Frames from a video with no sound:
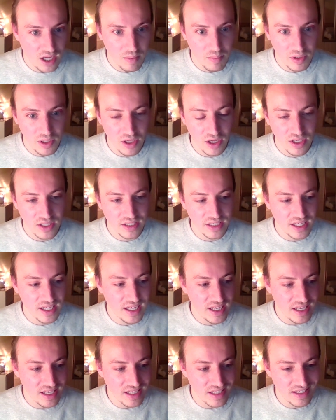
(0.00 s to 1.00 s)
because
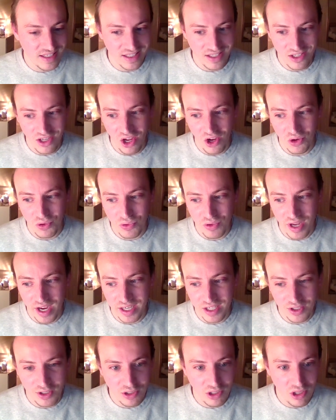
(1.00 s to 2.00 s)
it is, you know,
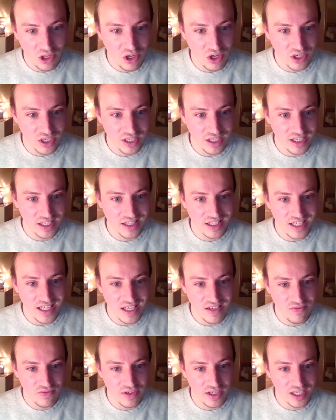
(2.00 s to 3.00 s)
9 o'clock in the
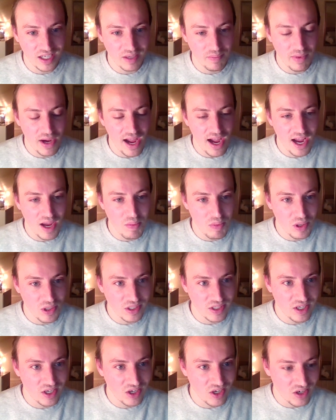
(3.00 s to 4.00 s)
evening and my
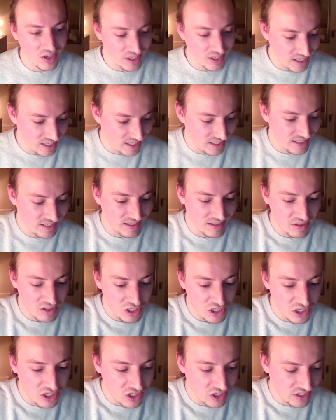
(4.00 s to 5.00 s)
eyeballs hurt and it's
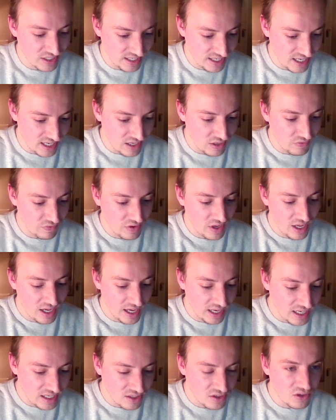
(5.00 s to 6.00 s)
New Year's Eve,
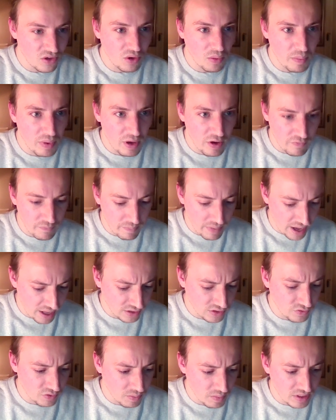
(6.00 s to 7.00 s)
I need to do a bit of
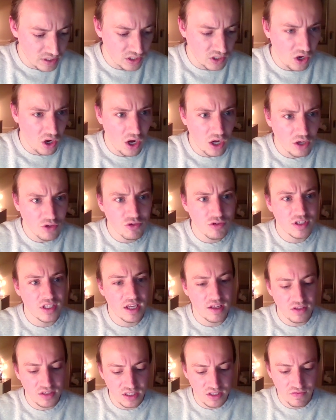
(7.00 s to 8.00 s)
math for me. So
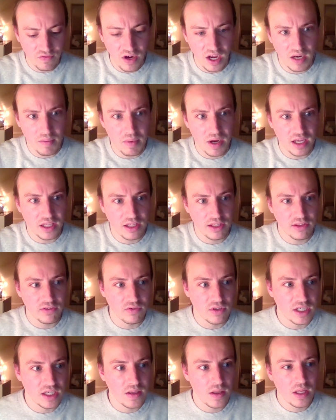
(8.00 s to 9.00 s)
170 divided by
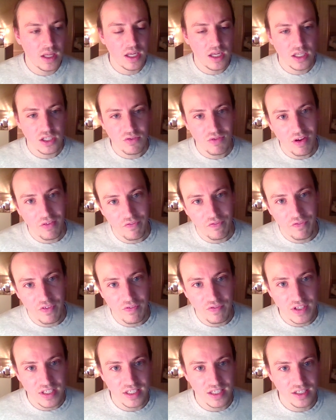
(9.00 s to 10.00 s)
3, it's around
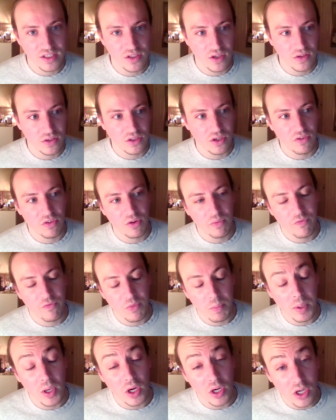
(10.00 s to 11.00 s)
$56
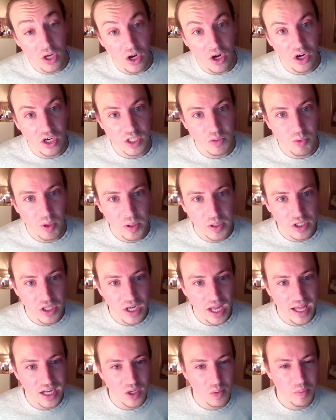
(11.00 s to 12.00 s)
per card. It's probably
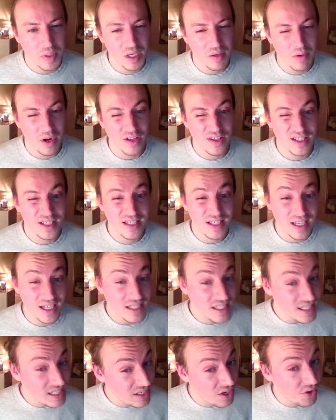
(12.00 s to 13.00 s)
going to end up being around
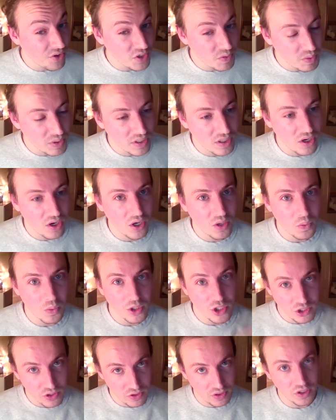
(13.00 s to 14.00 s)
$60 per card
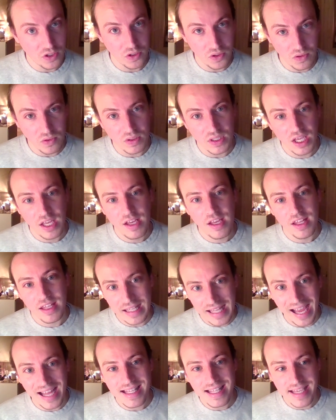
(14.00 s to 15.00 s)
once you include
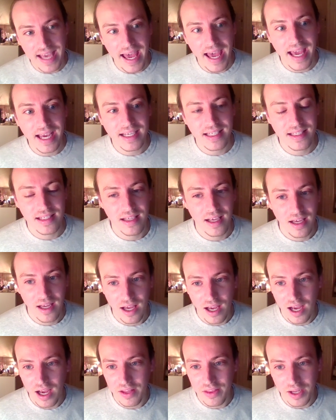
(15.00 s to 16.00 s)
that tax
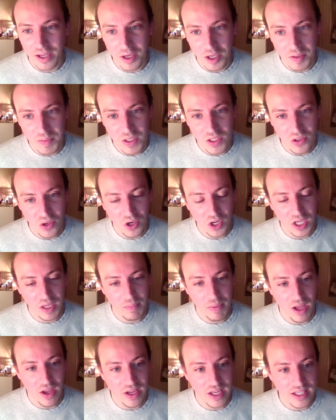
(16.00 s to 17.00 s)
that I'm going to be talking
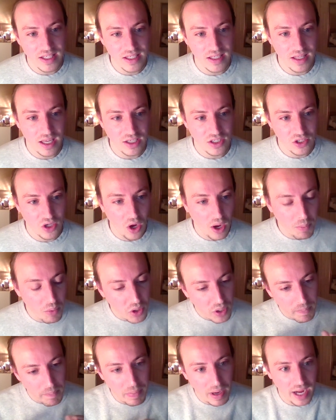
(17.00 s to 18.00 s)
about into that. So I'm
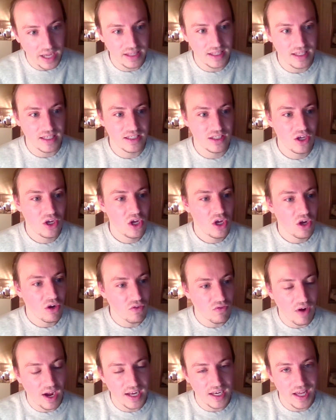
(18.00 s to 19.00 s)
going to buy this
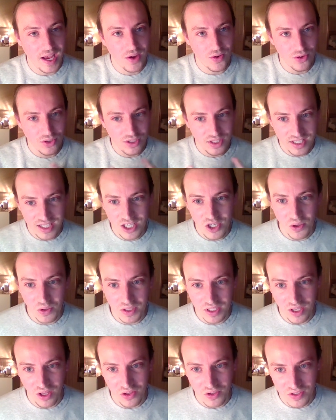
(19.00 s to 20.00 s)
right now, and I'll see you on
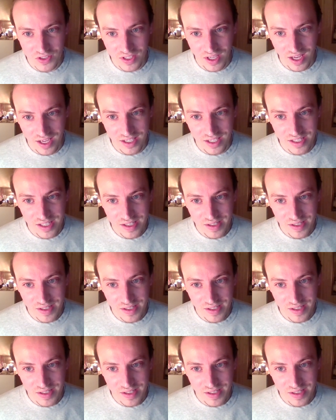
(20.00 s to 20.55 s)
the other side.